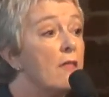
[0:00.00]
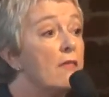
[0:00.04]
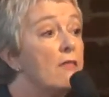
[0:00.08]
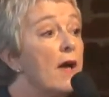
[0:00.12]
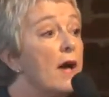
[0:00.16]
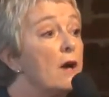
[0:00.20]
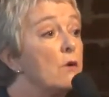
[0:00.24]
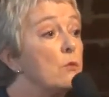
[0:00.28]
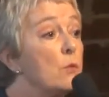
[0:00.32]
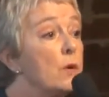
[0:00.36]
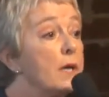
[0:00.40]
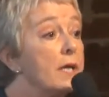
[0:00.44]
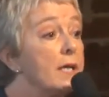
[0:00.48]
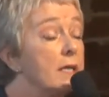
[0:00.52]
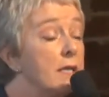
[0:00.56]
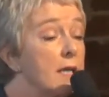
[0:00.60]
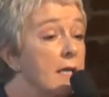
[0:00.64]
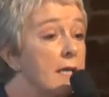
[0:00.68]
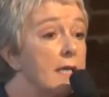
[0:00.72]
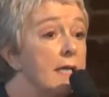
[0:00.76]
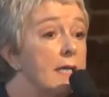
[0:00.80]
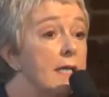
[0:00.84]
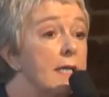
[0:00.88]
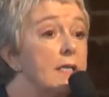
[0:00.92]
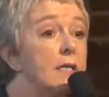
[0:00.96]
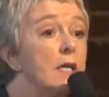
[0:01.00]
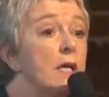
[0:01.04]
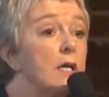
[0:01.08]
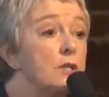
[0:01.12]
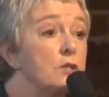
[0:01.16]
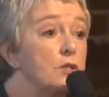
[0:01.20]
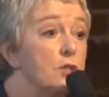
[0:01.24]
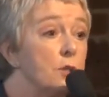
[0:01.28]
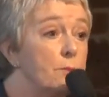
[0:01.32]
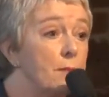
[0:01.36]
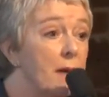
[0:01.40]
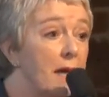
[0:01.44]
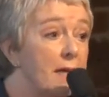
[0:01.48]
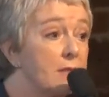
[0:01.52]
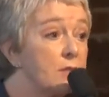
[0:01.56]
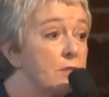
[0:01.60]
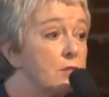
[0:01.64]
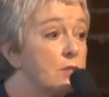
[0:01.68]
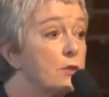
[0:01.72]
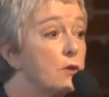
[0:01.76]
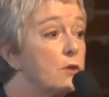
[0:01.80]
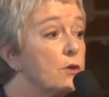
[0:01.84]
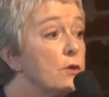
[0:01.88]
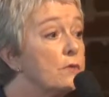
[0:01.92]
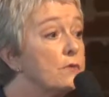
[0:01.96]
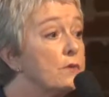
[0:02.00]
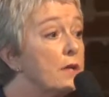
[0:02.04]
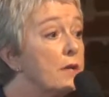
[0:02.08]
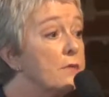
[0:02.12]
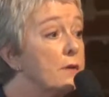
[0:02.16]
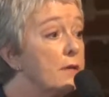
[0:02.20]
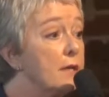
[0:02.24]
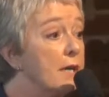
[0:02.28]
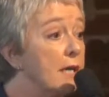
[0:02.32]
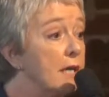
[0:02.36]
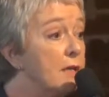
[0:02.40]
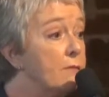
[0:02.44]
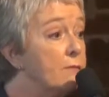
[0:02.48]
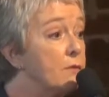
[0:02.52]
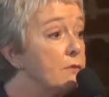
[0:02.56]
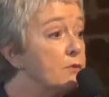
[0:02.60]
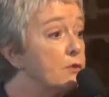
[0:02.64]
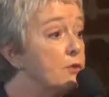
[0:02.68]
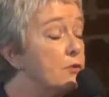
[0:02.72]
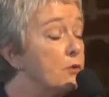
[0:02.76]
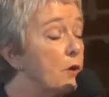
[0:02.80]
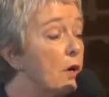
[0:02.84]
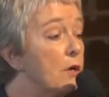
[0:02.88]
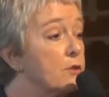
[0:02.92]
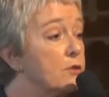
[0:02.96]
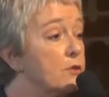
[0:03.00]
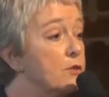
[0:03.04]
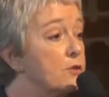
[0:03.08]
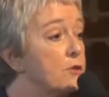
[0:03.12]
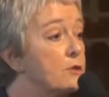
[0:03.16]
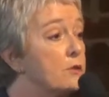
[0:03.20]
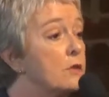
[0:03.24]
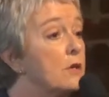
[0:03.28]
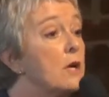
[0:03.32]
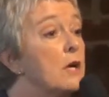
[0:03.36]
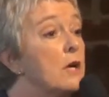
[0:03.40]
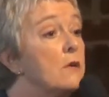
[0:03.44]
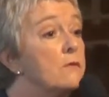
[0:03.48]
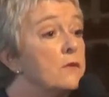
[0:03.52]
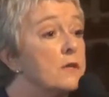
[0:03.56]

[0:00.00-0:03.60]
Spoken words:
that we need to make certain that the infrastructure